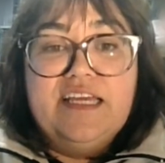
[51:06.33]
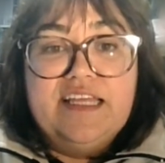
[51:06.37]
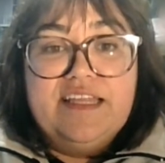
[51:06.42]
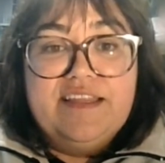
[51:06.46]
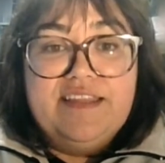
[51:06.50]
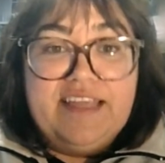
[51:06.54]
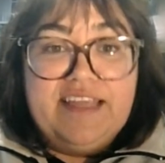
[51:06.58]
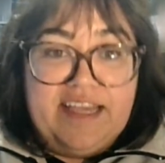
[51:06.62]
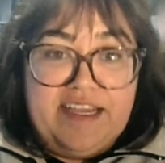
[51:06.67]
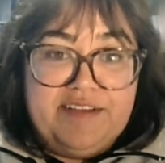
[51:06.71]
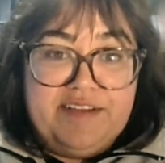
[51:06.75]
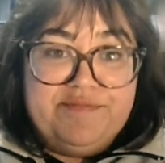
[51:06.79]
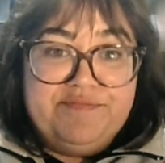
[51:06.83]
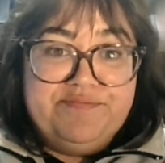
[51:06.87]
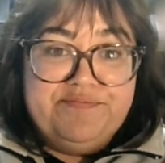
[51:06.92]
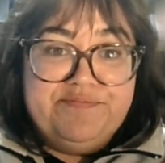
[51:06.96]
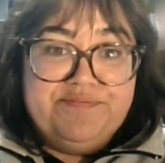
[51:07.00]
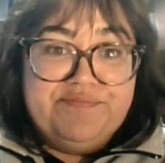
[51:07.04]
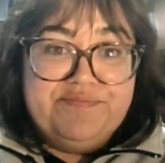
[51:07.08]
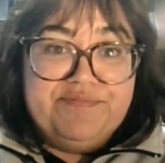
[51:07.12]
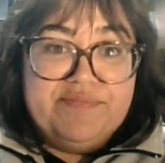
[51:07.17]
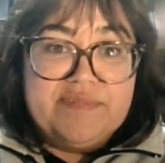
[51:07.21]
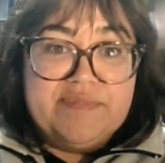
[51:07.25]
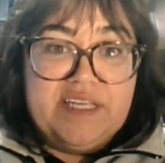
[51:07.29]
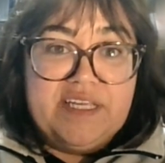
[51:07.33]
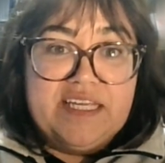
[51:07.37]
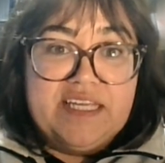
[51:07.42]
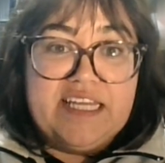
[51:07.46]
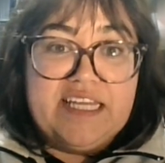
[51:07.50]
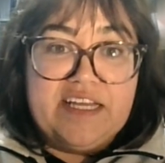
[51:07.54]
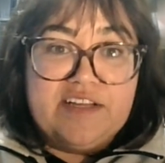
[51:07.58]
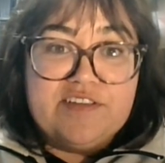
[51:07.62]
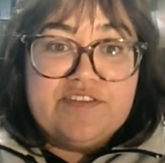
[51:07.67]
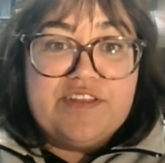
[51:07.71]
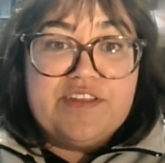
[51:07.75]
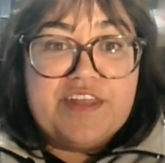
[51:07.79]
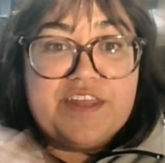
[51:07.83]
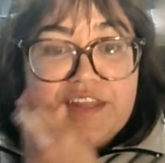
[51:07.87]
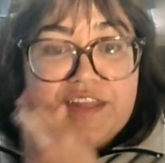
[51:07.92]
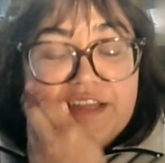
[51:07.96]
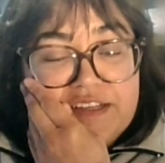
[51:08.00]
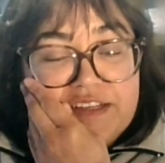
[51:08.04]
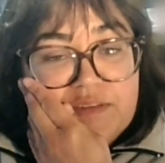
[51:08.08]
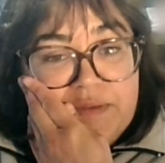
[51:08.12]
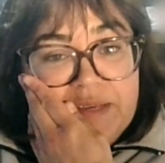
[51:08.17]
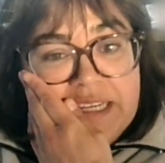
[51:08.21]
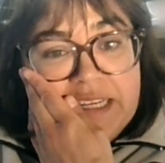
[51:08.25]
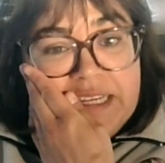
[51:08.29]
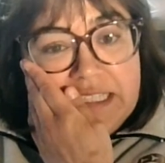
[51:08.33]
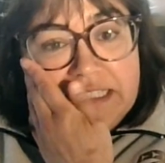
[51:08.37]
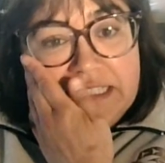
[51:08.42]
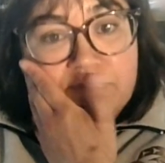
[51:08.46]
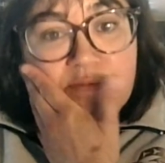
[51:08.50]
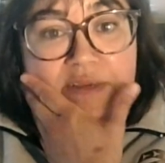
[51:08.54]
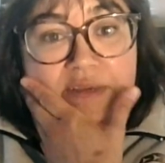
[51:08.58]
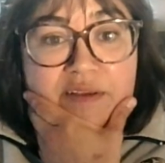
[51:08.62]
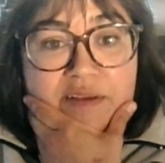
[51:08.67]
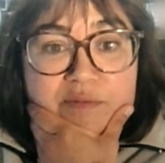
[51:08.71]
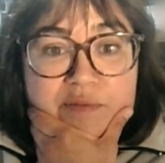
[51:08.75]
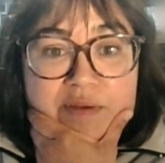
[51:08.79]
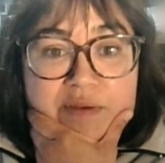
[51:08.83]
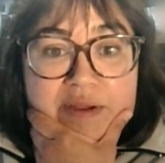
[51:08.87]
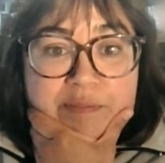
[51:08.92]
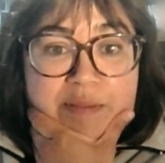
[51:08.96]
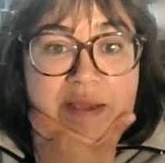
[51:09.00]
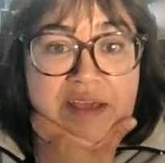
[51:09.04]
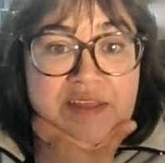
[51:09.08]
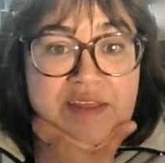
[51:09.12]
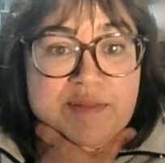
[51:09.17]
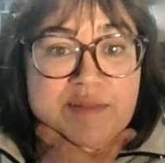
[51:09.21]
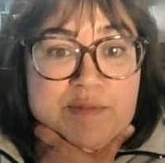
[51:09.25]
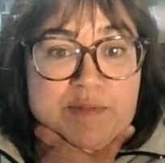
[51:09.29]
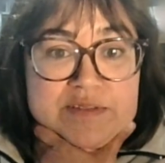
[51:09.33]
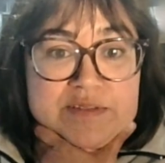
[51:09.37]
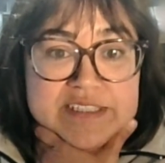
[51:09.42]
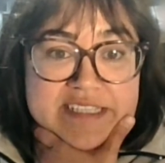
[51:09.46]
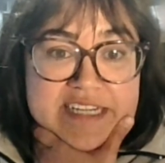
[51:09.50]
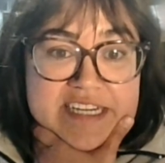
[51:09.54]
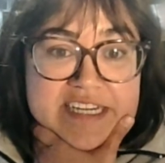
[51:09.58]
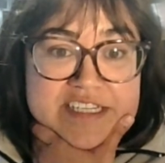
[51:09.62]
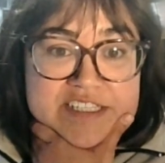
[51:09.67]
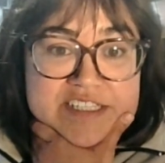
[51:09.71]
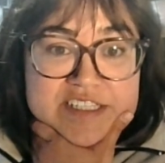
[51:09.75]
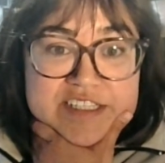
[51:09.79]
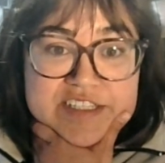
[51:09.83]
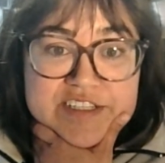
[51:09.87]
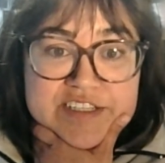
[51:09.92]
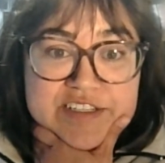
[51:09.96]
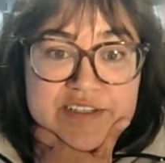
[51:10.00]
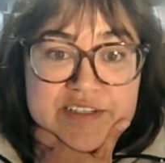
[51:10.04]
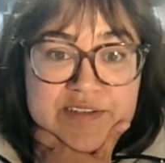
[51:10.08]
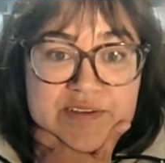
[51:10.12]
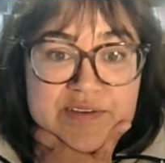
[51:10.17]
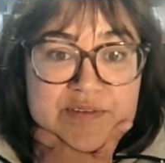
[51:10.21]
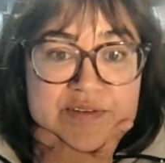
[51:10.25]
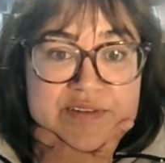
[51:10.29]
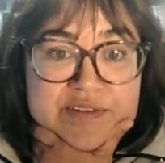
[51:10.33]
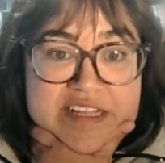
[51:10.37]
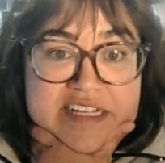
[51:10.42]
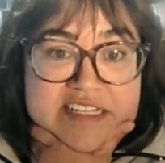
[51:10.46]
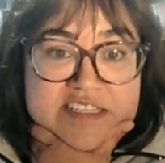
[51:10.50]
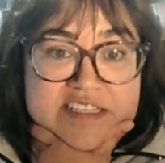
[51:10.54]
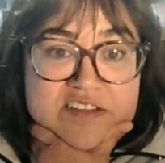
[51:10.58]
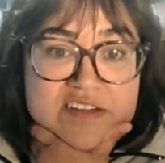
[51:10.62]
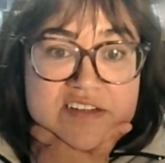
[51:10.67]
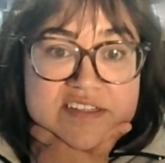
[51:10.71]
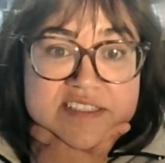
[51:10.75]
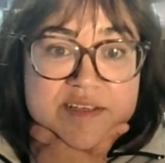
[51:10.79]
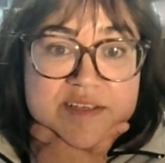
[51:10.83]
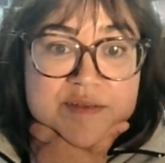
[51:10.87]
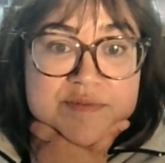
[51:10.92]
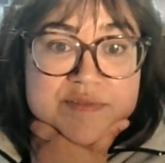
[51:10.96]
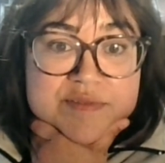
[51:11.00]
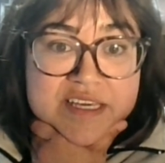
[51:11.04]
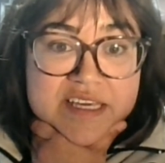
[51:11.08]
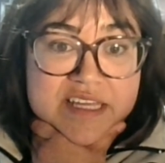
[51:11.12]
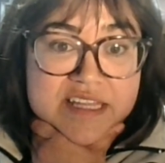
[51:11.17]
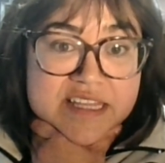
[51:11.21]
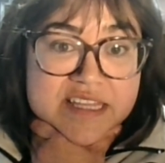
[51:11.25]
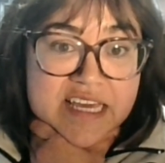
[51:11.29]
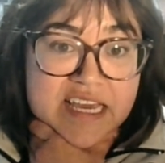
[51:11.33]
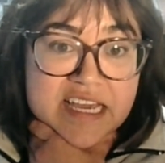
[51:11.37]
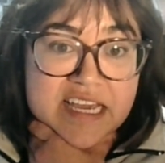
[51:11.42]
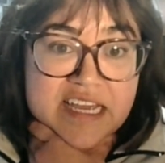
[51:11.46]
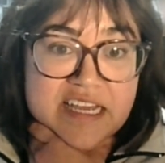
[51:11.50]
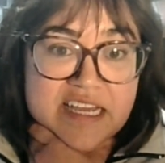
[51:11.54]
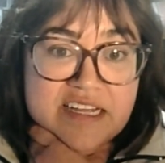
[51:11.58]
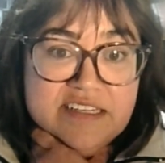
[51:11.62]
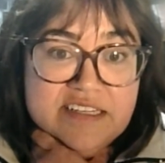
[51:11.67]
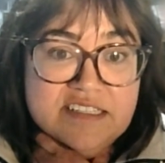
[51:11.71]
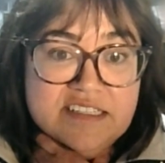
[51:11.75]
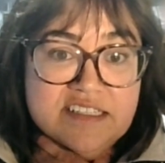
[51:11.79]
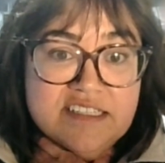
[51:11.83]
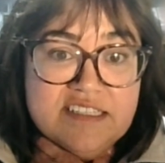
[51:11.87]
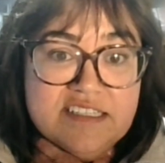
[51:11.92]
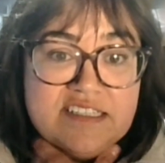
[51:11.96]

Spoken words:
Yeah, those are the things we pay the most attention to. That's not something that